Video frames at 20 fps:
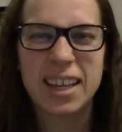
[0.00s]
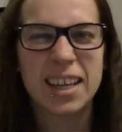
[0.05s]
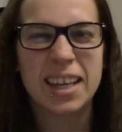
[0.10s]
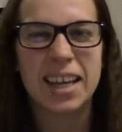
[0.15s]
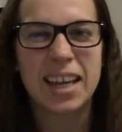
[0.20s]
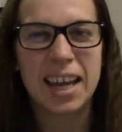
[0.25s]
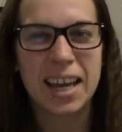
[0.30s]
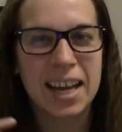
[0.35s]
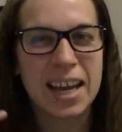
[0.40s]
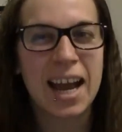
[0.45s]

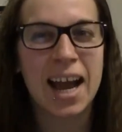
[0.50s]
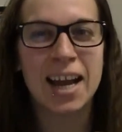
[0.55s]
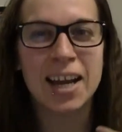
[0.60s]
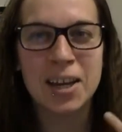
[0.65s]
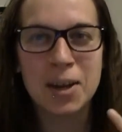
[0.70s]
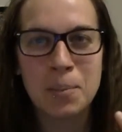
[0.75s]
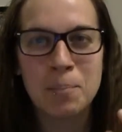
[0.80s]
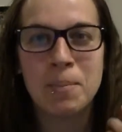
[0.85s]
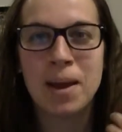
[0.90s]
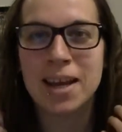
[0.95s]
can kind
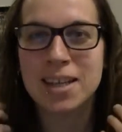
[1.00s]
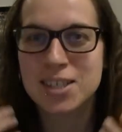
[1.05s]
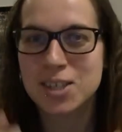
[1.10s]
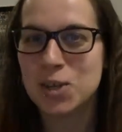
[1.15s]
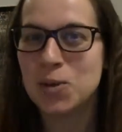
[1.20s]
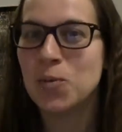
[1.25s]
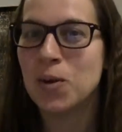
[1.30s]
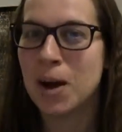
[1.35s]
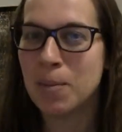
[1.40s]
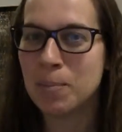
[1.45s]
of mess
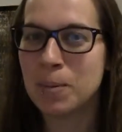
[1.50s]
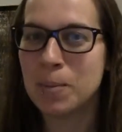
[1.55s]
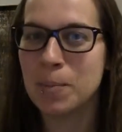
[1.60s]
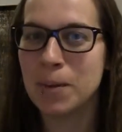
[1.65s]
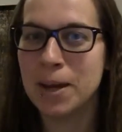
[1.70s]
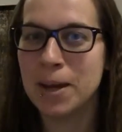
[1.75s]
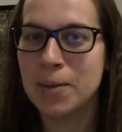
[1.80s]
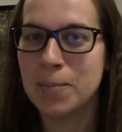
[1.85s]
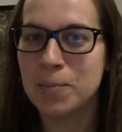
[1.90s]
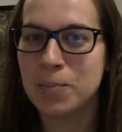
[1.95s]
you up a
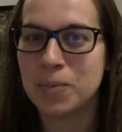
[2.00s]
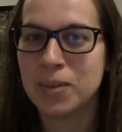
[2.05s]
bit.